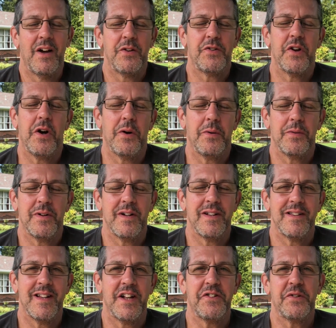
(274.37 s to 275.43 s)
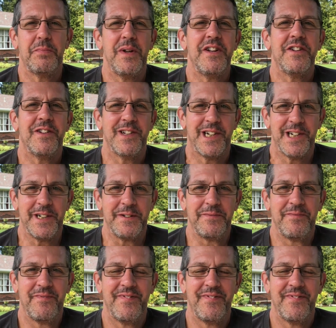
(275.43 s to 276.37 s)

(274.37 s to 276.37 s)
So let's be clear.